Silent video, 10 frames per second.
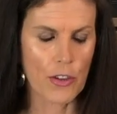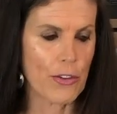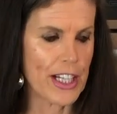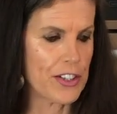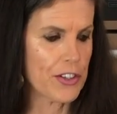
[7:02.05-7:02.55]

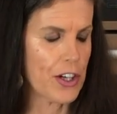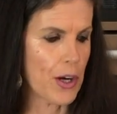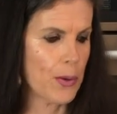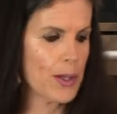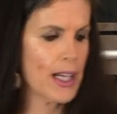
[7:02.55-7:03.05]
ready to
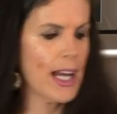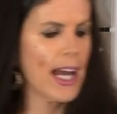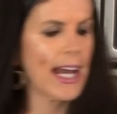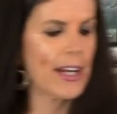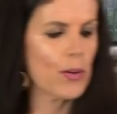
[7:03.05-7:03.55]
go,
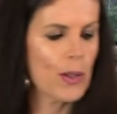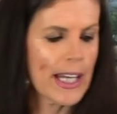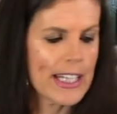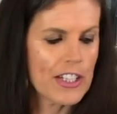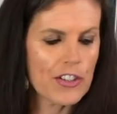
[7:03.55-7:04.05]
and all
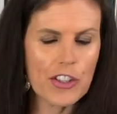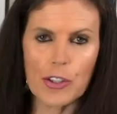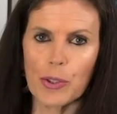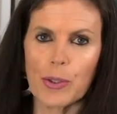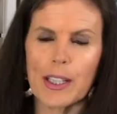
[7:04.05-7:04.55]
I need to
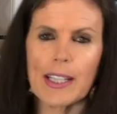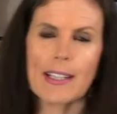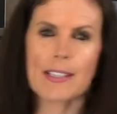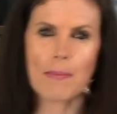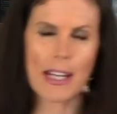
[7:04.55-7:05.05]
do
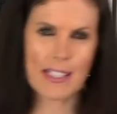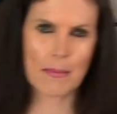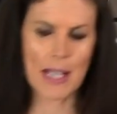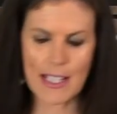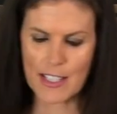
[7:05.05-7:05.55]
is make
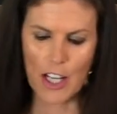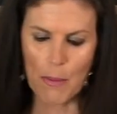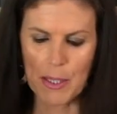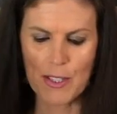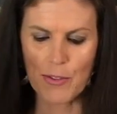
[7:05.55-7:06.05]
some nice
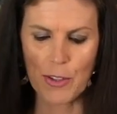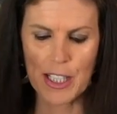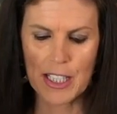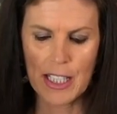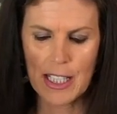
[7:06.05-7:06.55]
toppings for
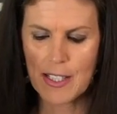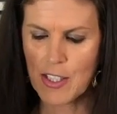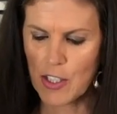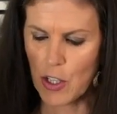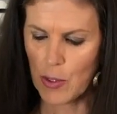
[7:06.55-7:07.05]
it.
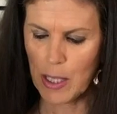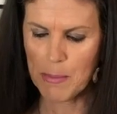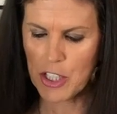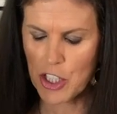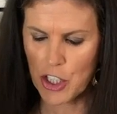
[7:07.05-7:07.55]
So let
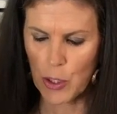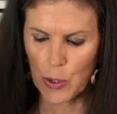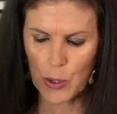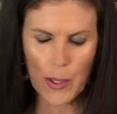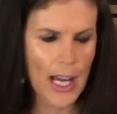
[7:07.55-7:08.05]
me show
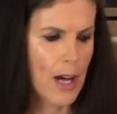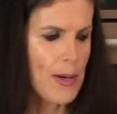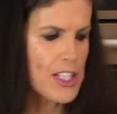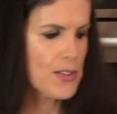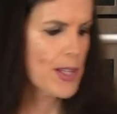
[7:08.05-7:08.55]
you how I do